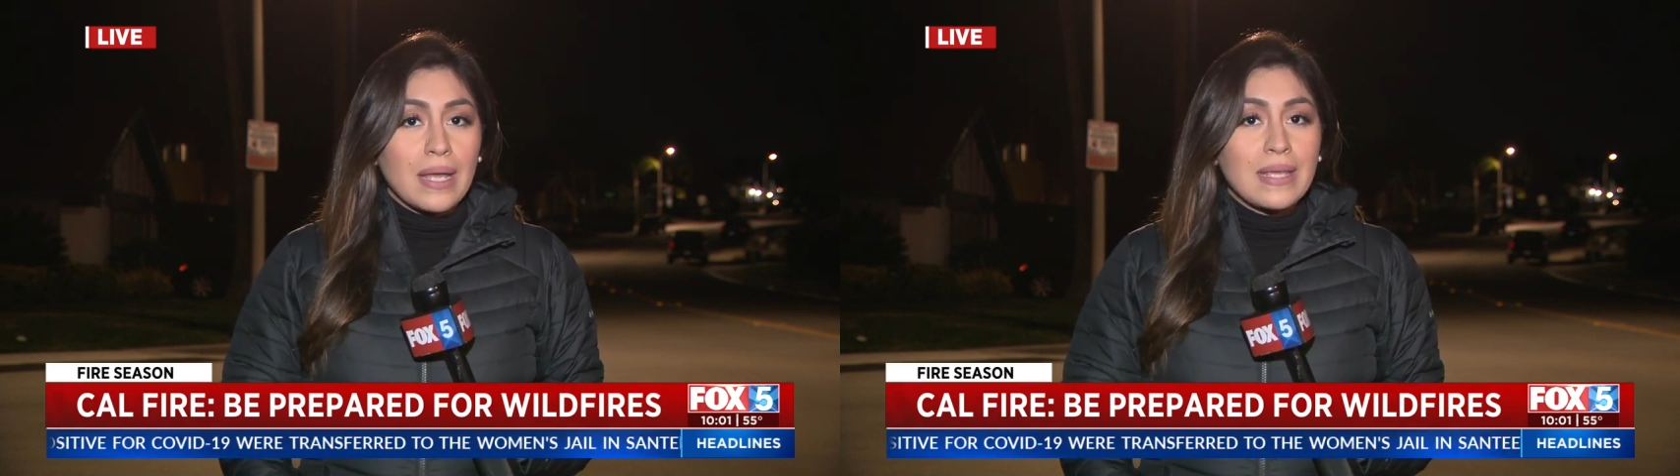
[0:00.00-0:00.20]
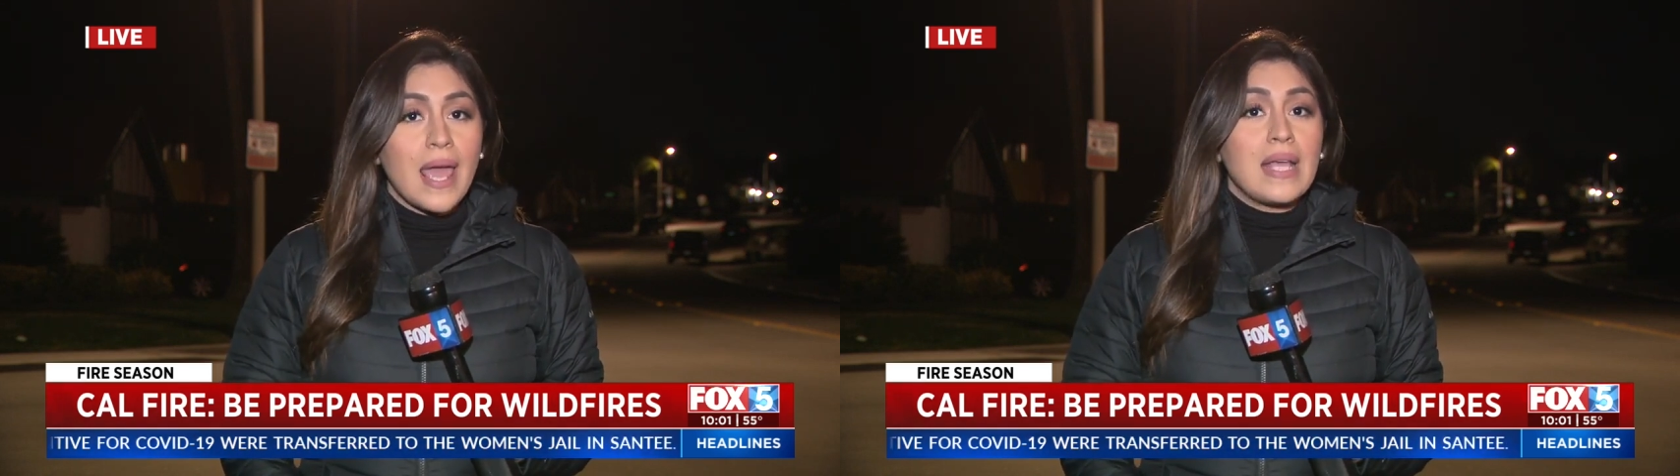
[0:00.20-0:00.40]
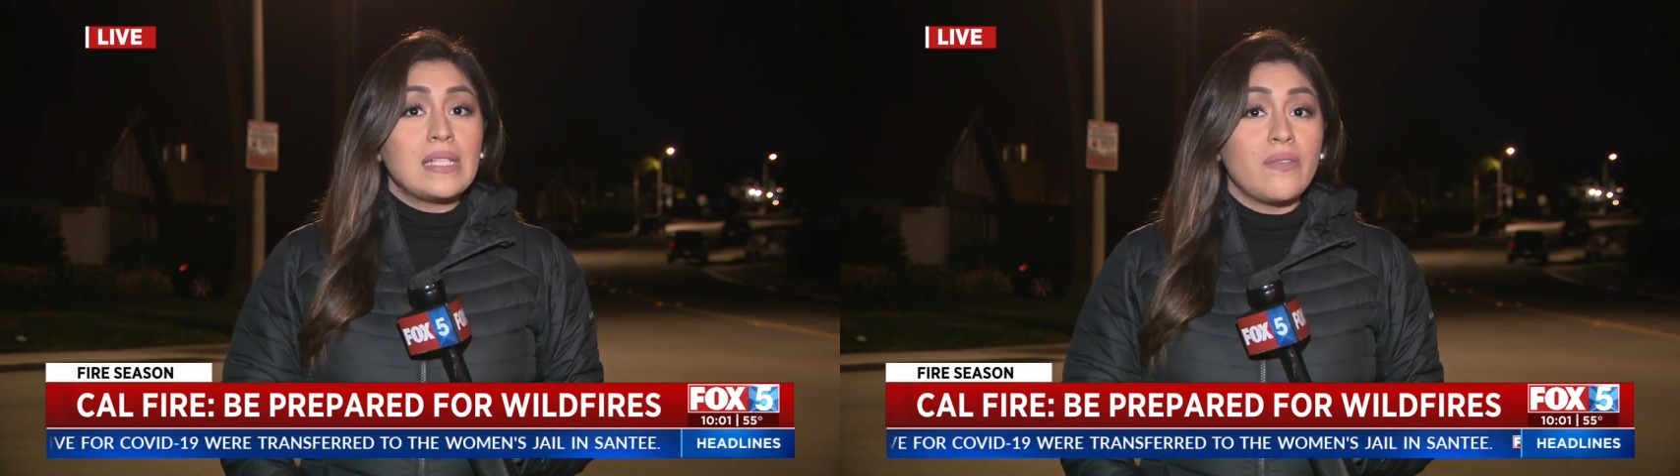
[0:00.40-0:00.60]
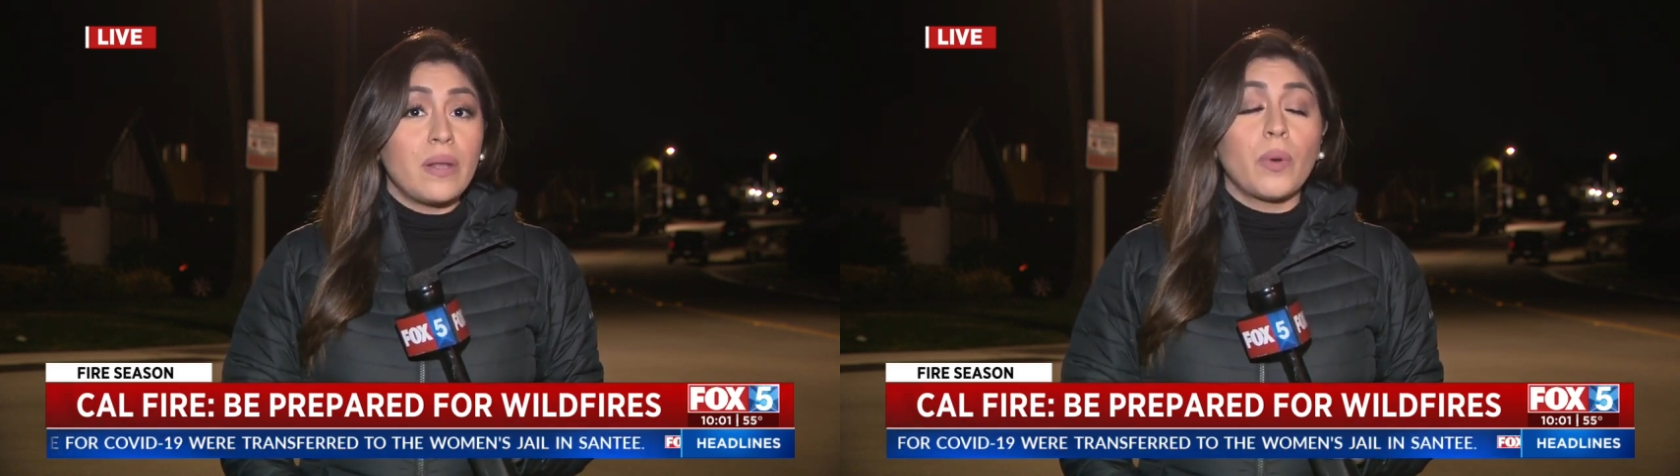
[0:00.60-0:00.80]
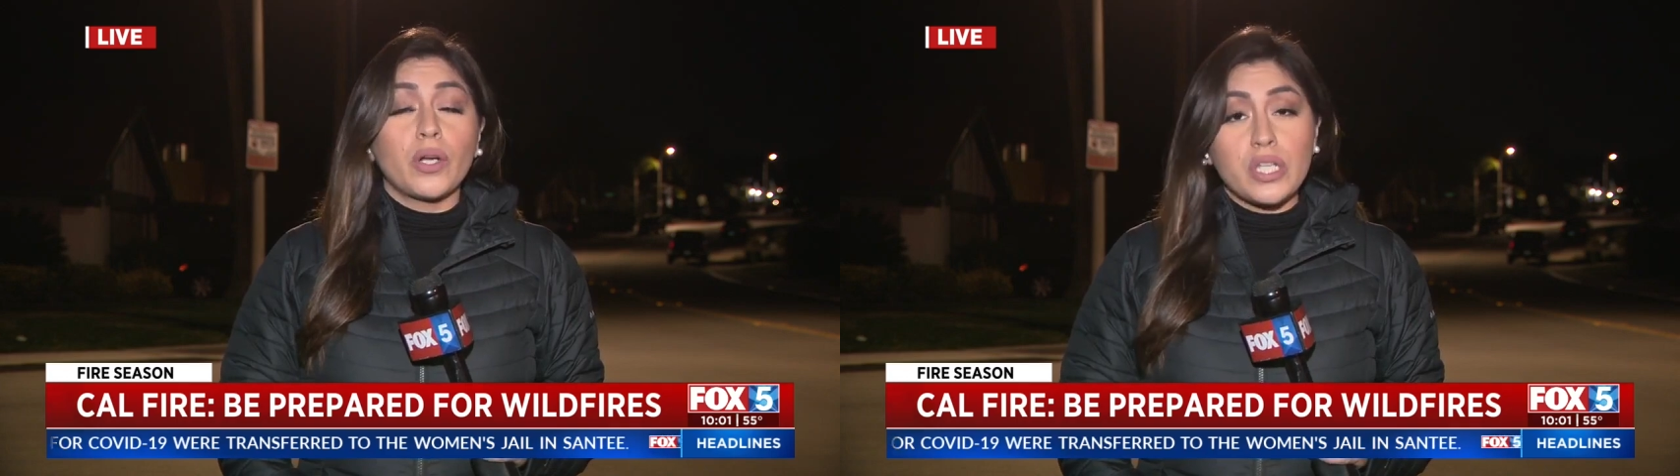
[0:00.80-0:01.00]
in case of an
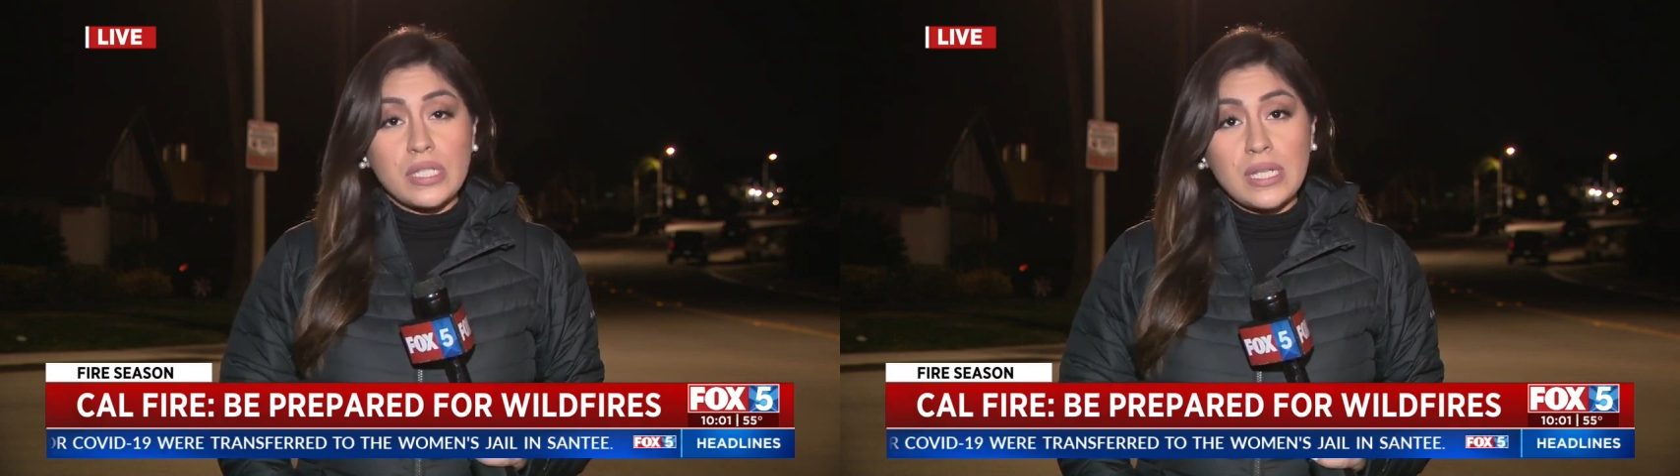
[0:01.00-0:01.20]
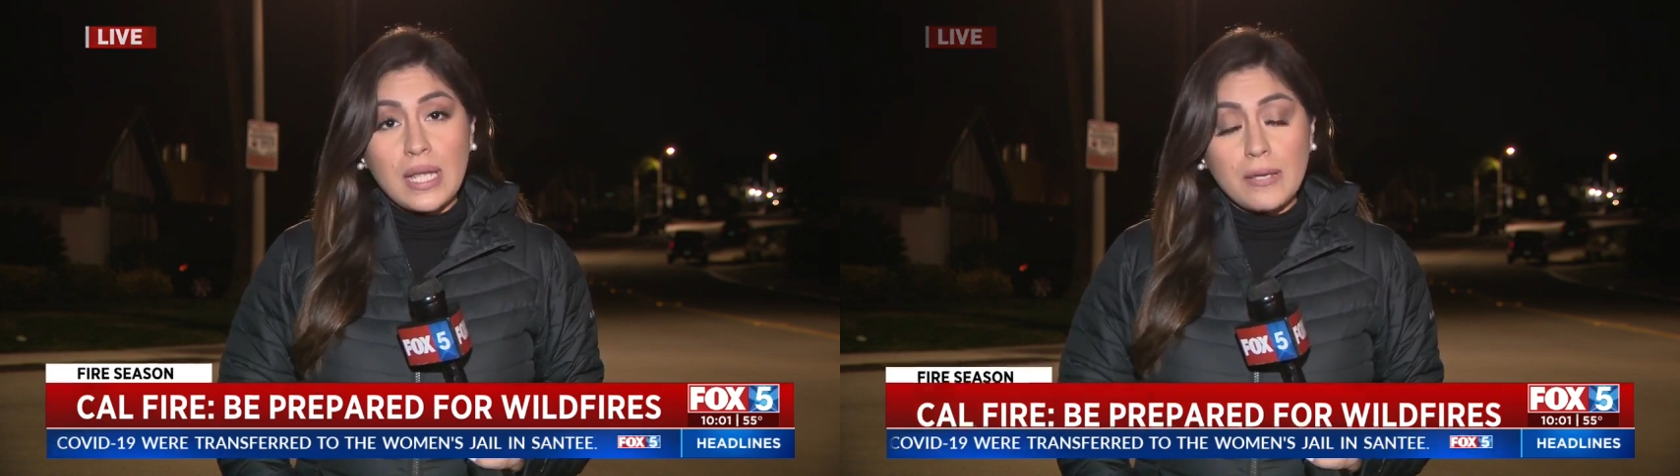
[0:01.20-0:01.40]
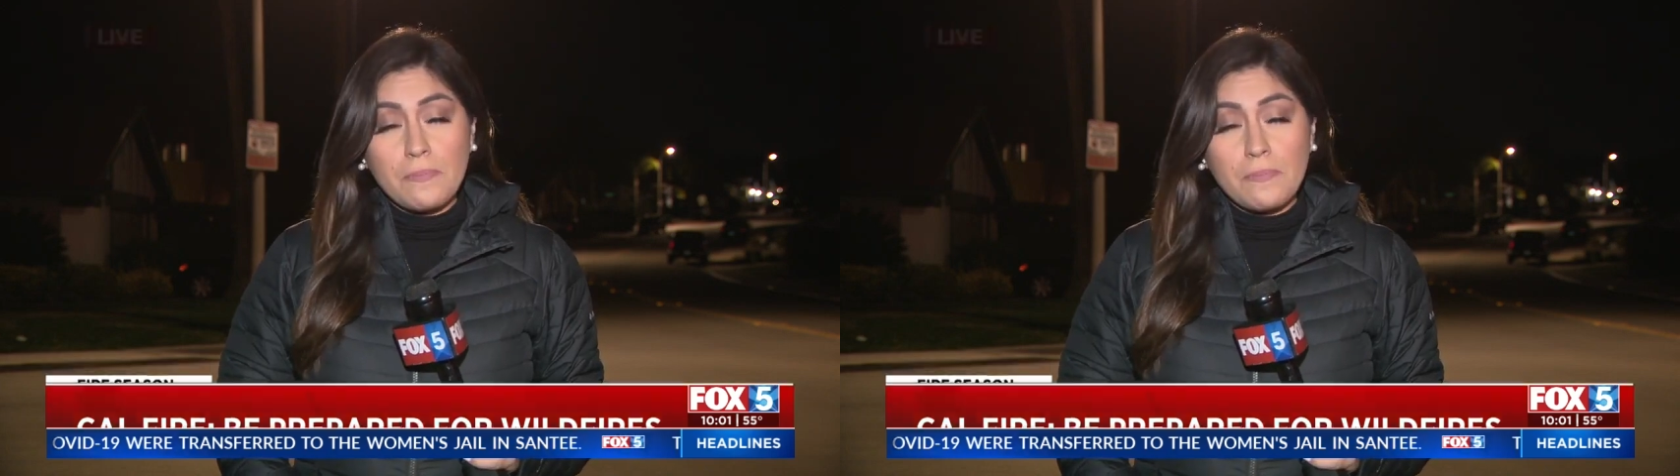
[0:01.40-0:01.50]
emergency.